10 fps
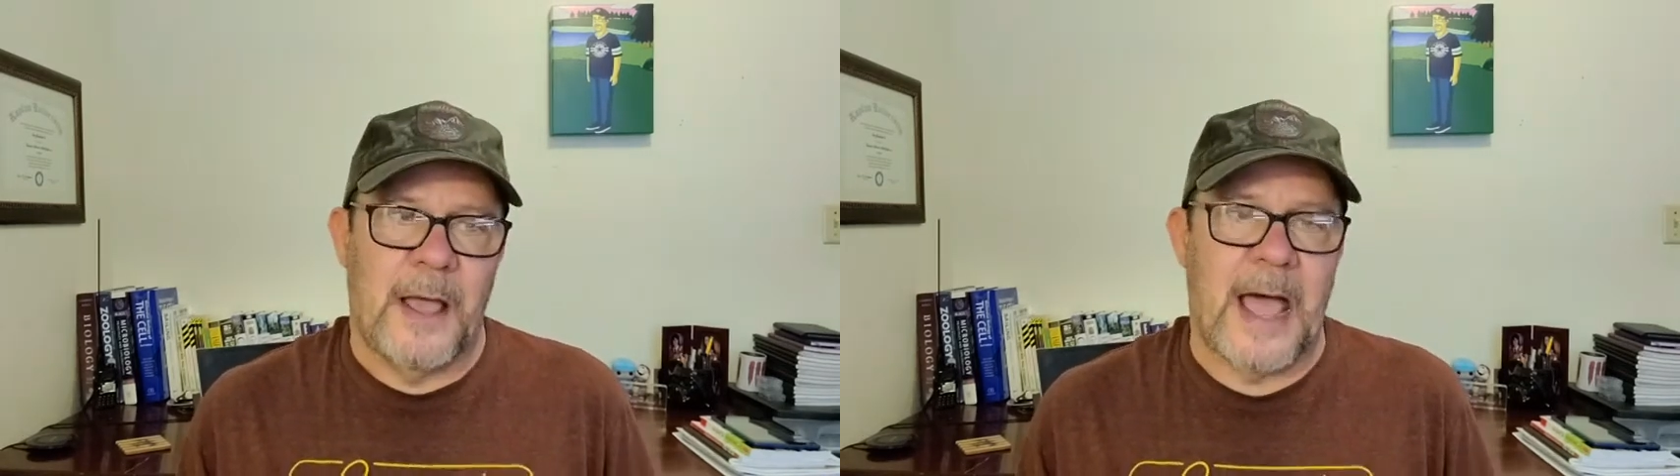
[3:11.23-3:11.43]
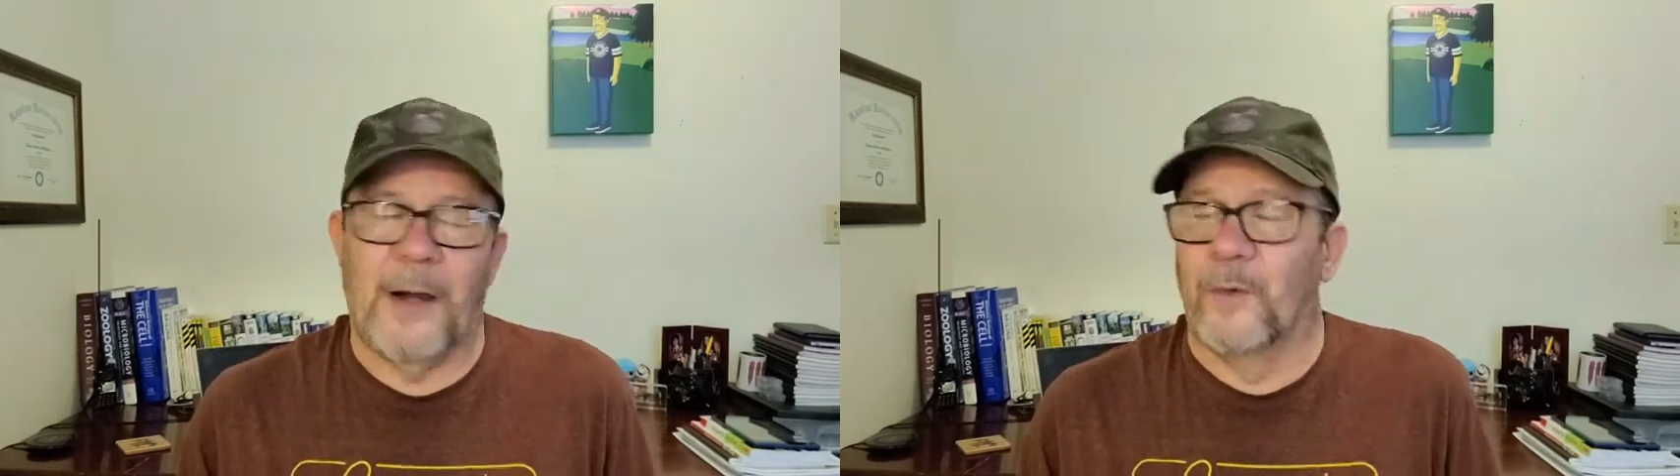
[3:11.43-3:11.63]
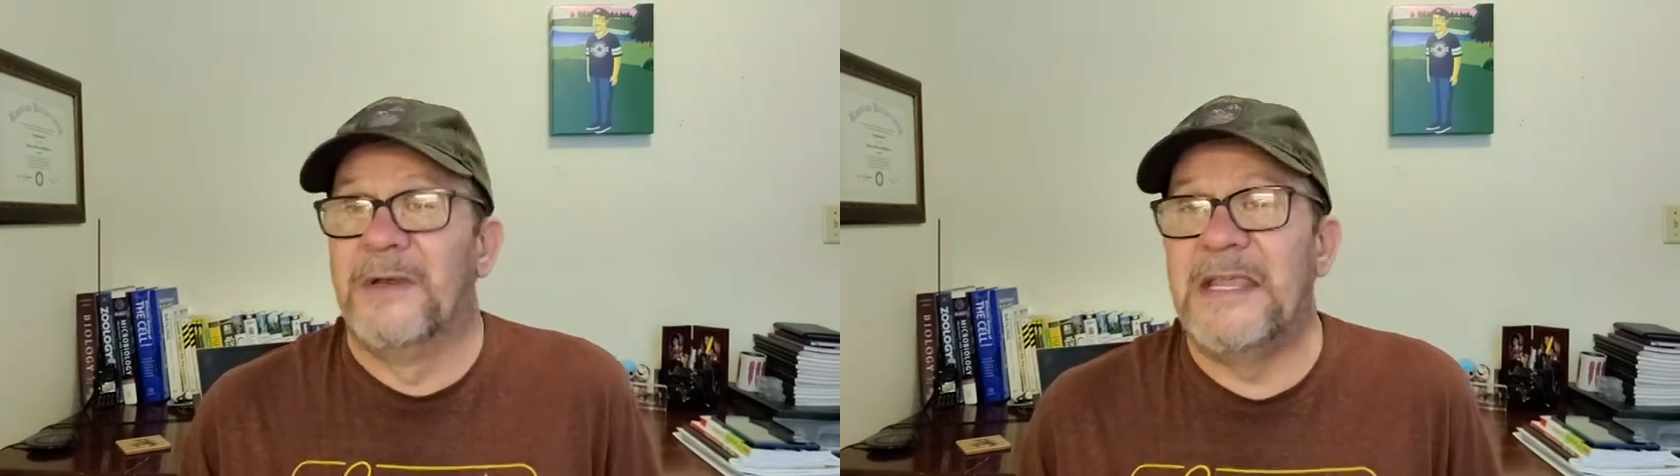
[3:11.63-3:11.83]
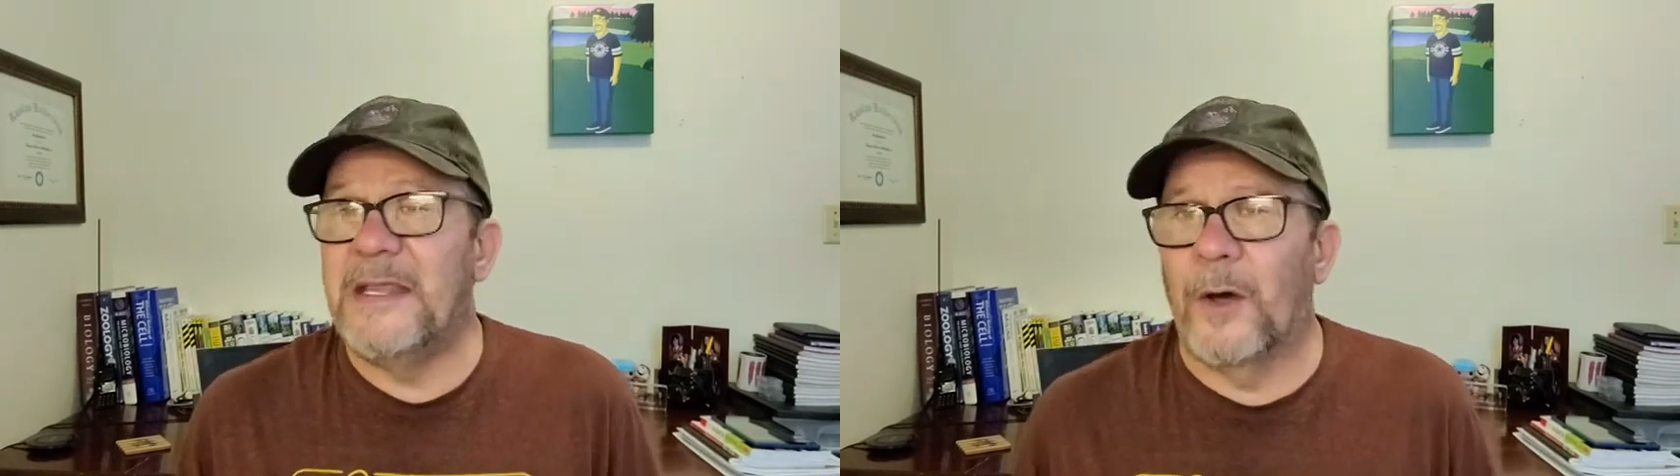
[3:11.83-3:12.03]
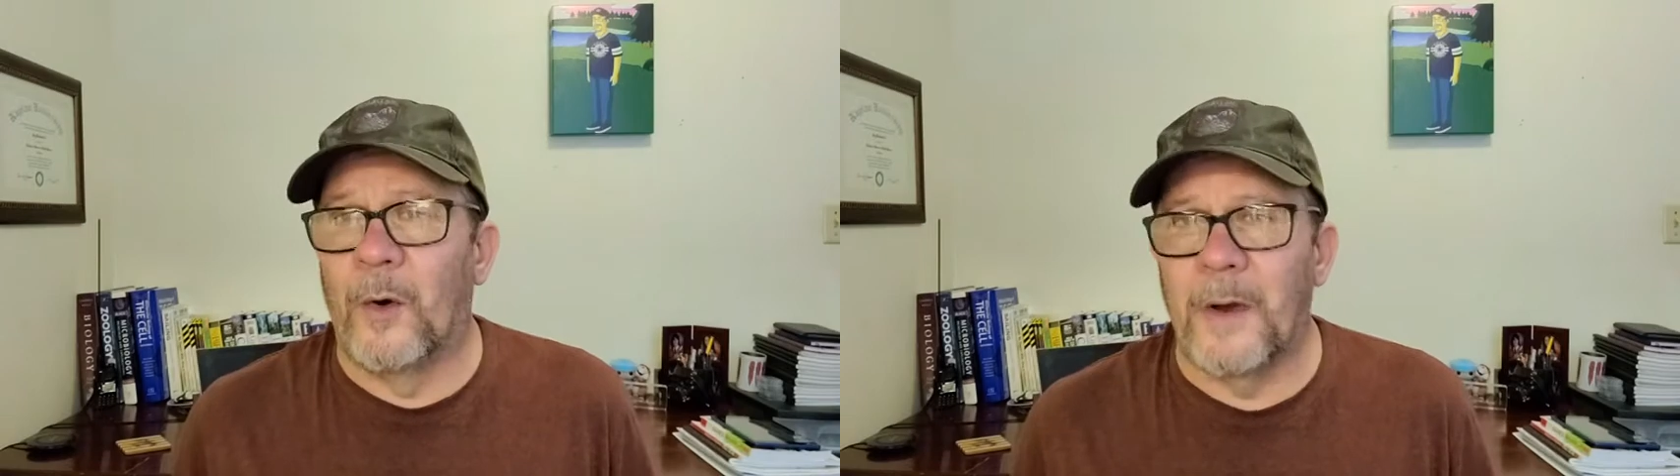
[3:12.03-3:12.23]
I don't
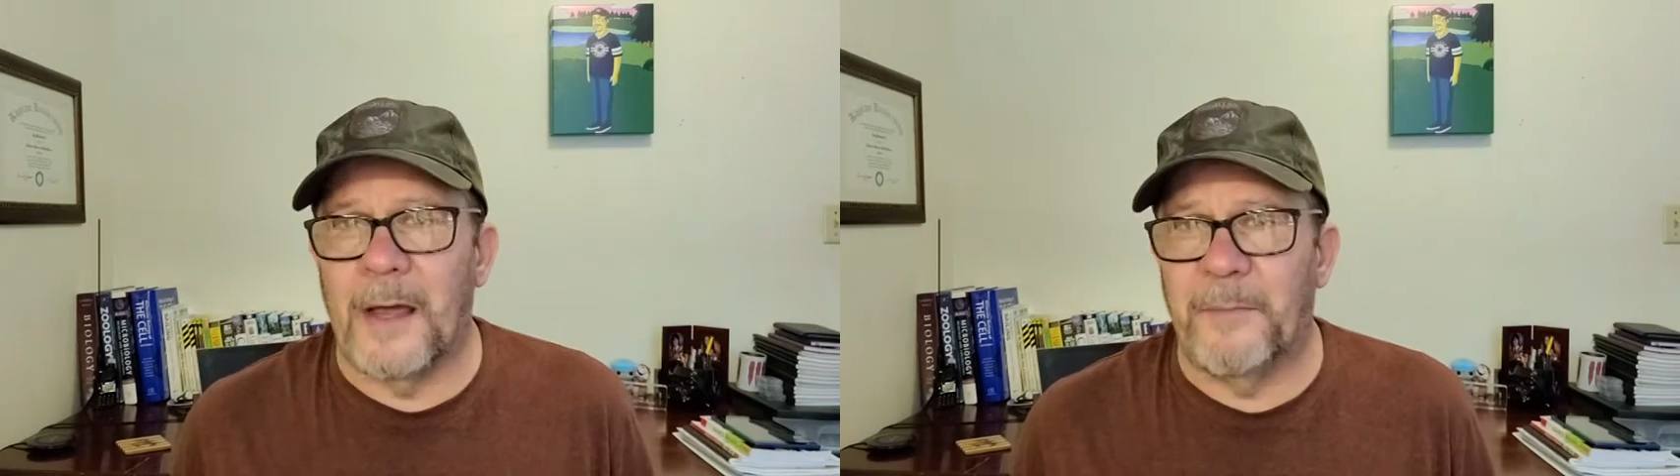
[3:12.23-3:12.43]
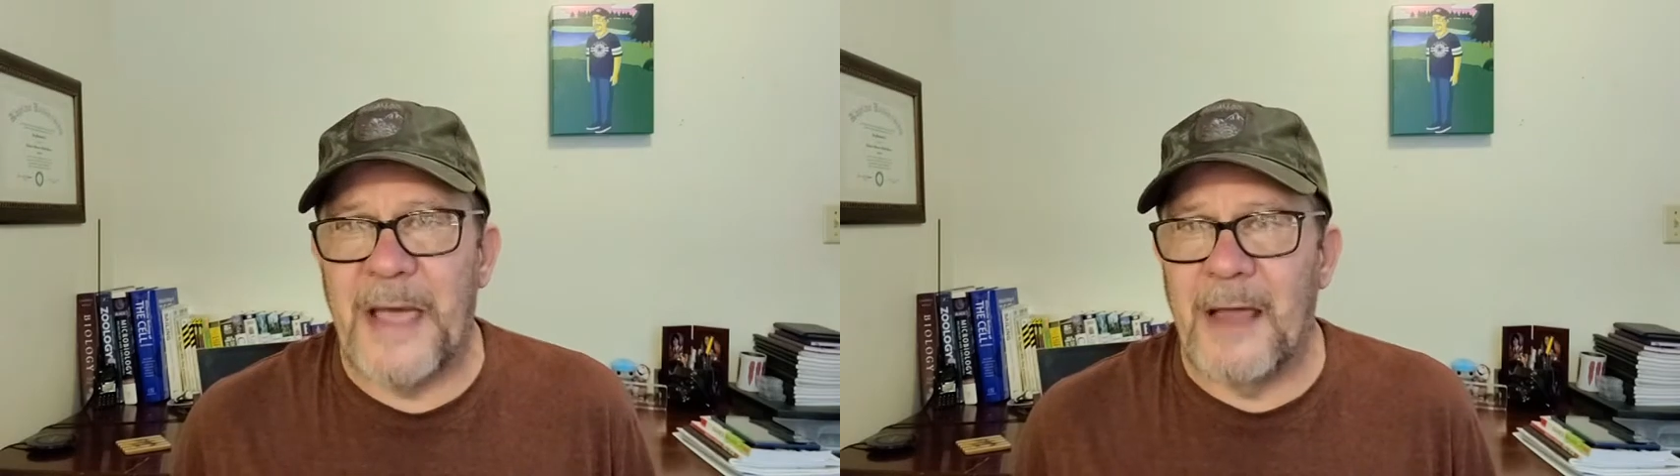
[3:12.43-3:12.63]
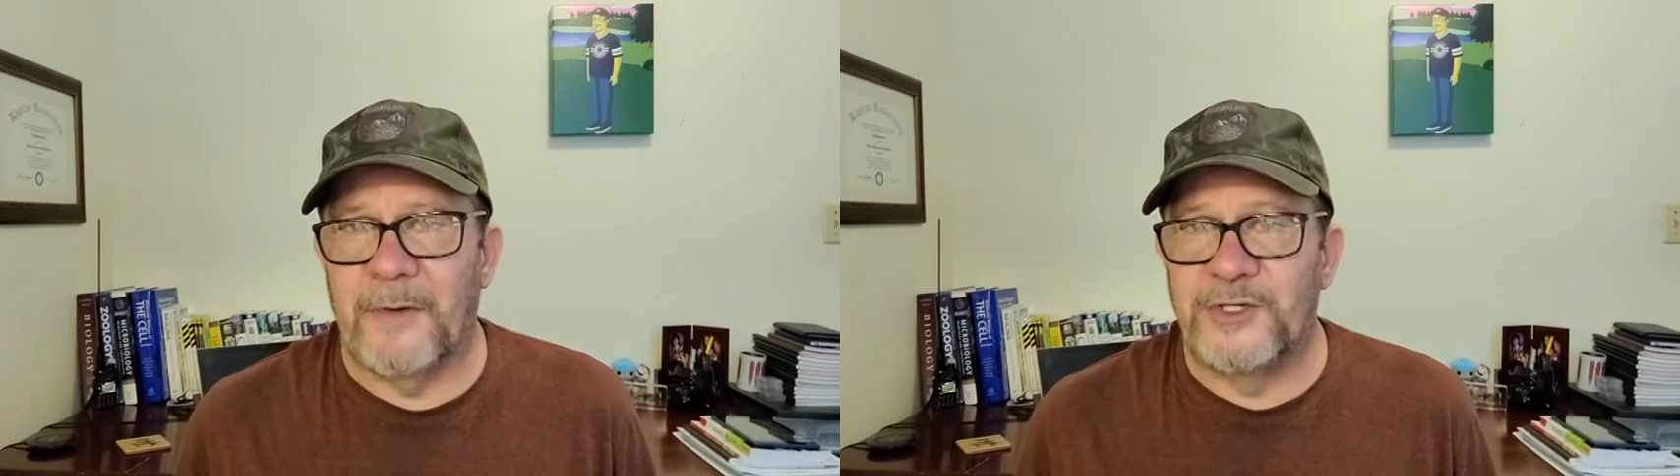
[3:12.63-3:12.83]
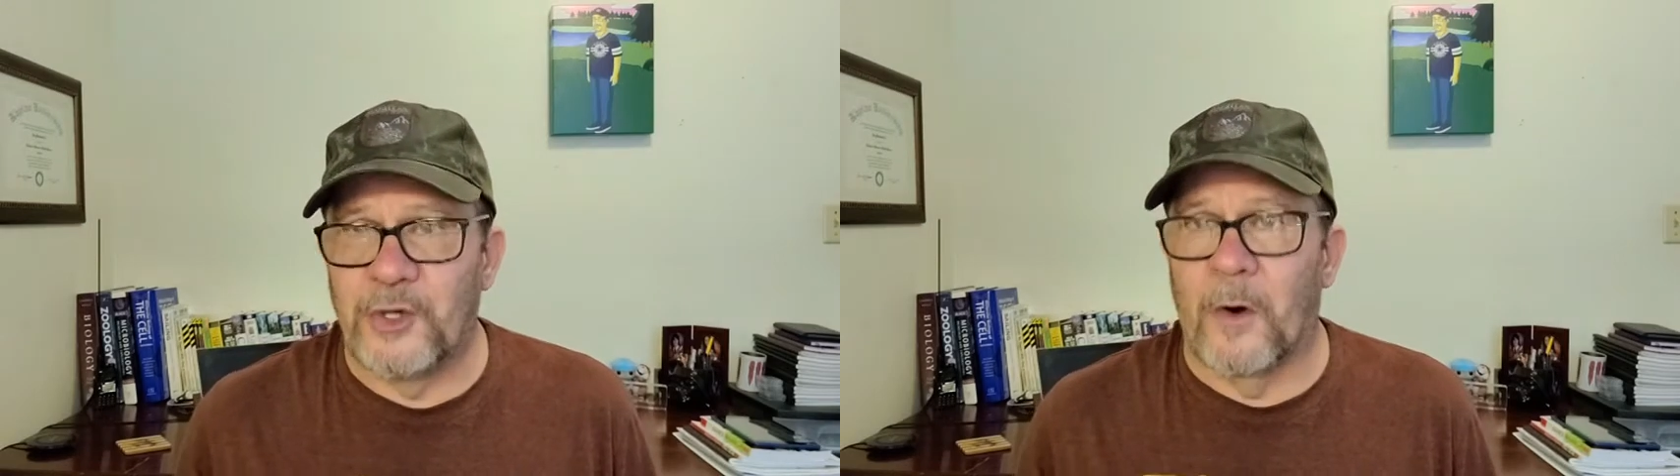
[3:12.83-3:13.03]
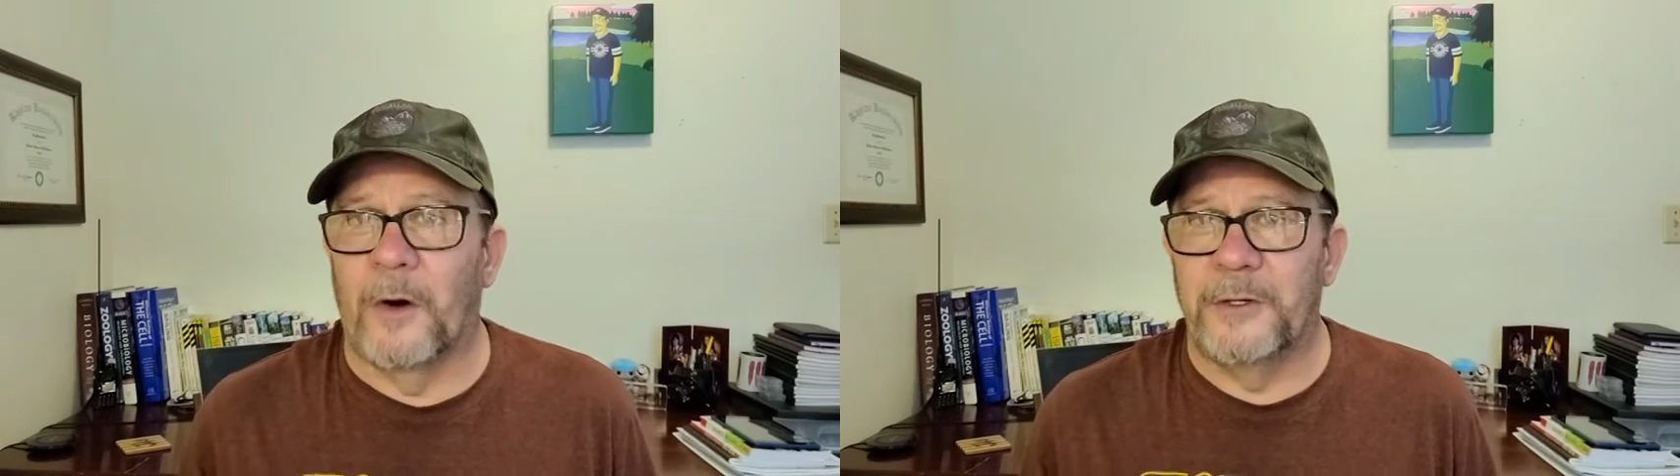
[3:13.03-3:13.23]
need a whole lot of battery
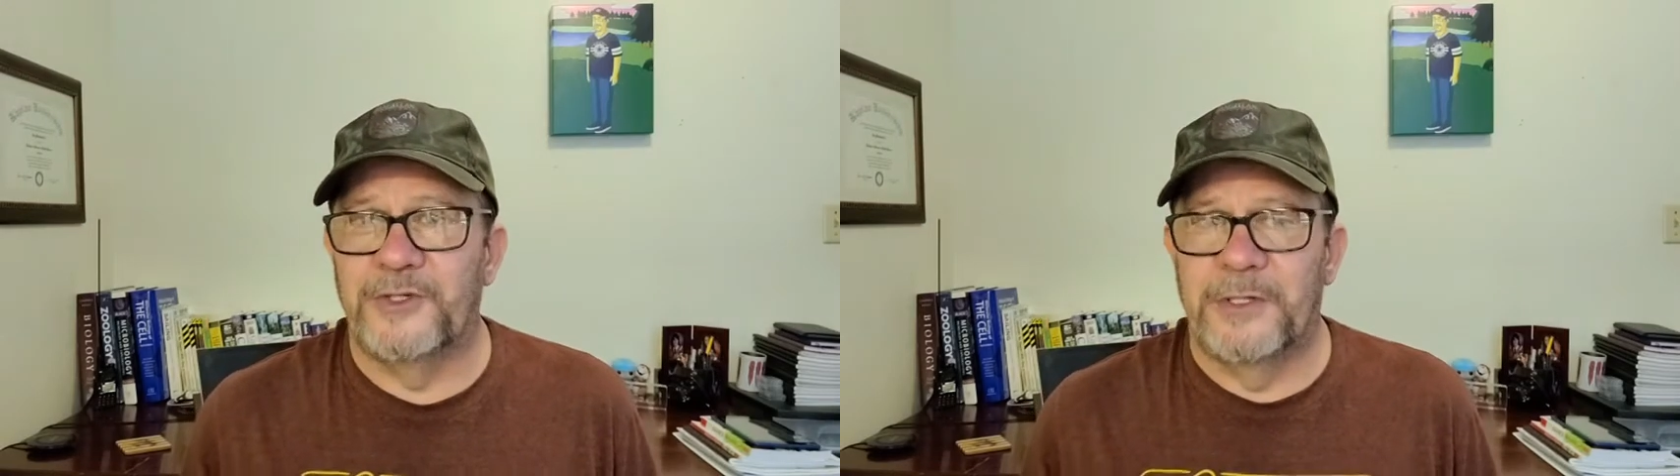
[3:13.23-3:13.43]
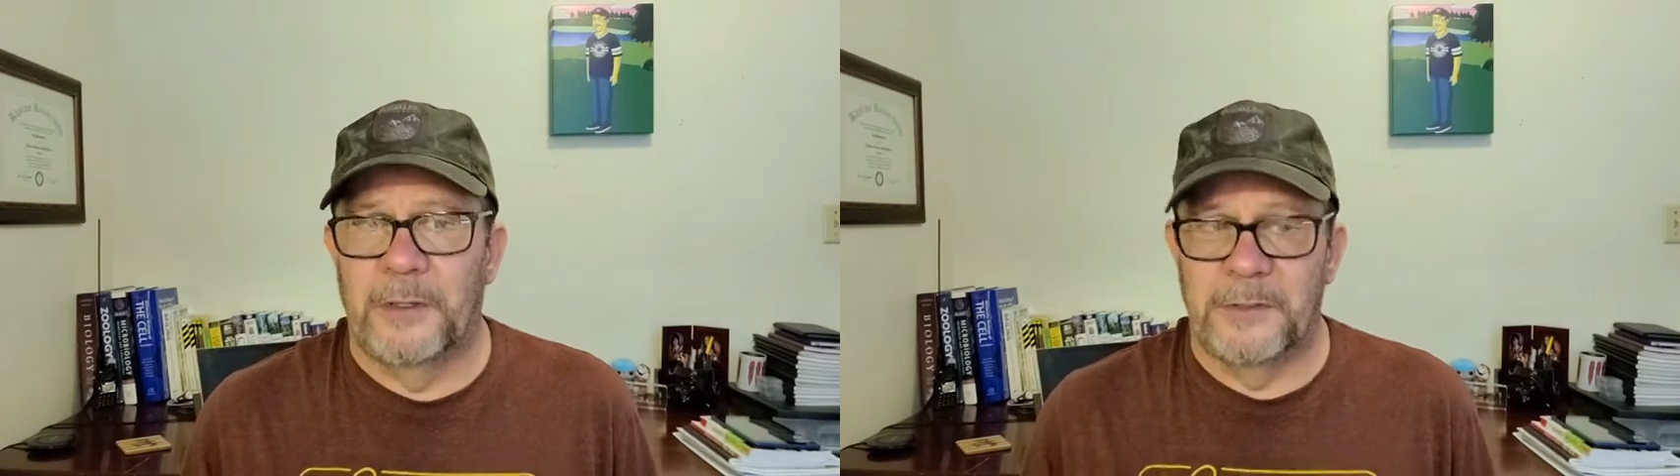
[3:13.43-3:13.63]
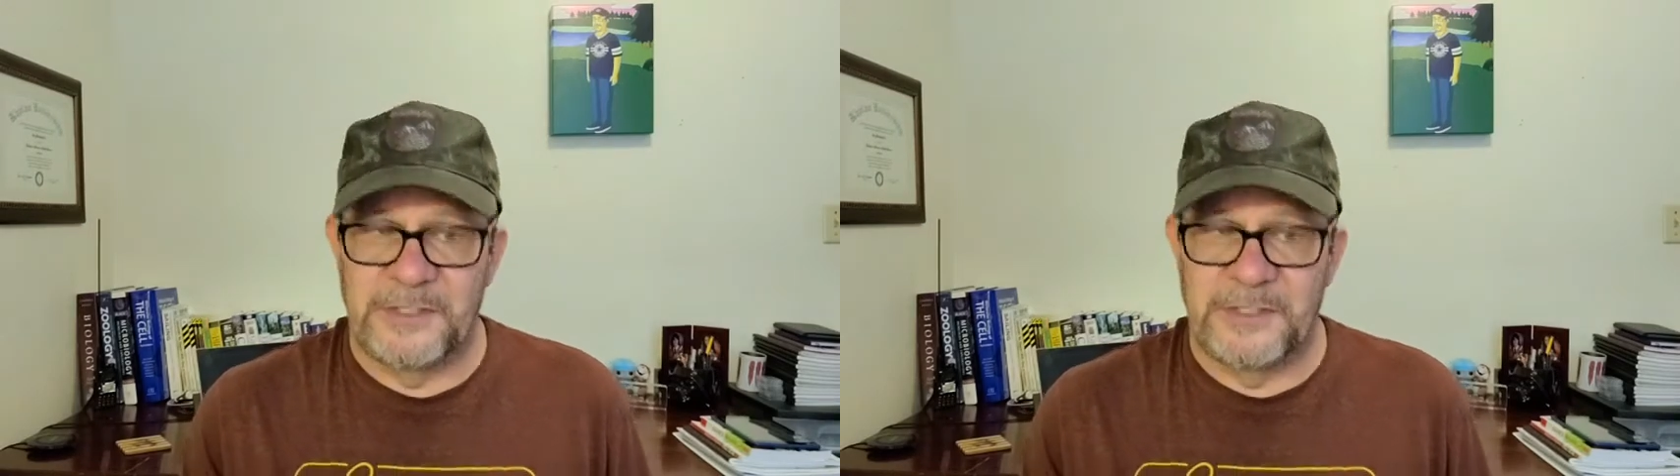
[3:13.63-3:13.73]
charge